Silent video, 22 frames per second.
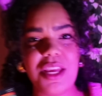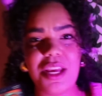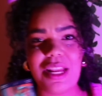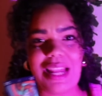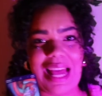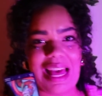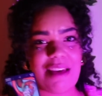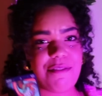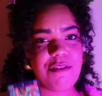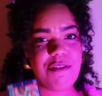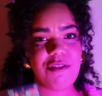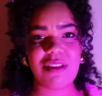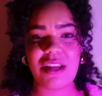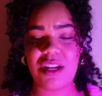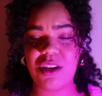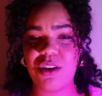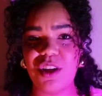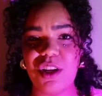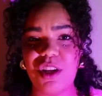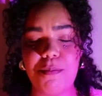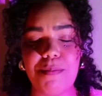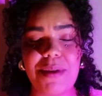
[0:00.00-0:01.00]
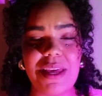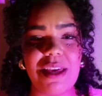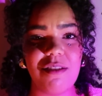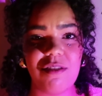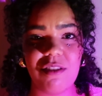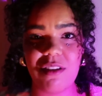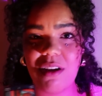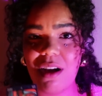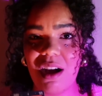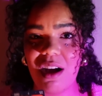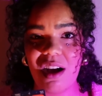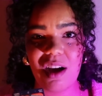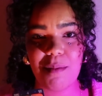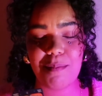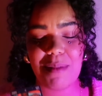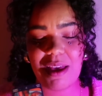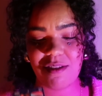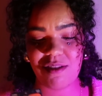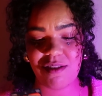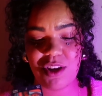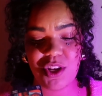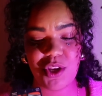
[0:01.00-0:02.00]
Your life is not gonna be as calm
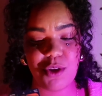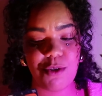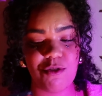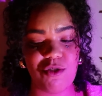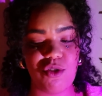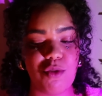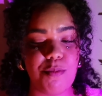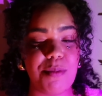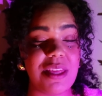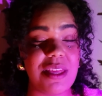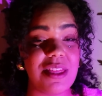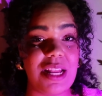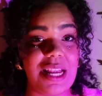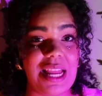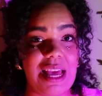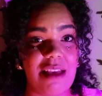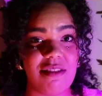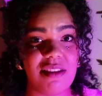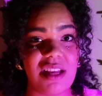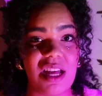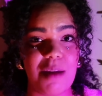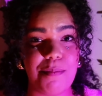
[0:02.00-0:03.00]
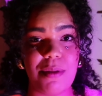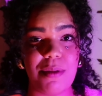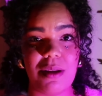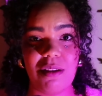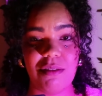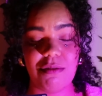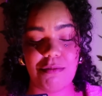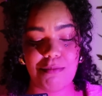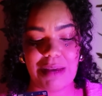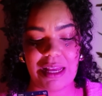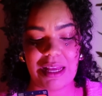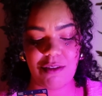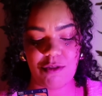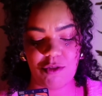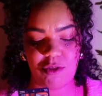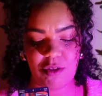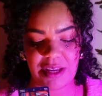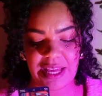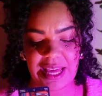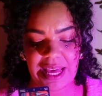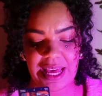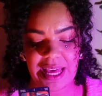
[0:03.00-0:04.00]
as it used to be the last couple of months,
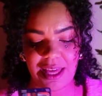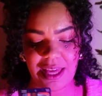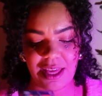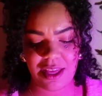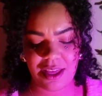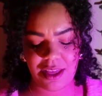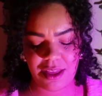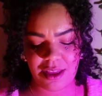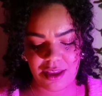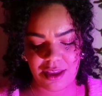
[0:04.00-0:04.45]
okay?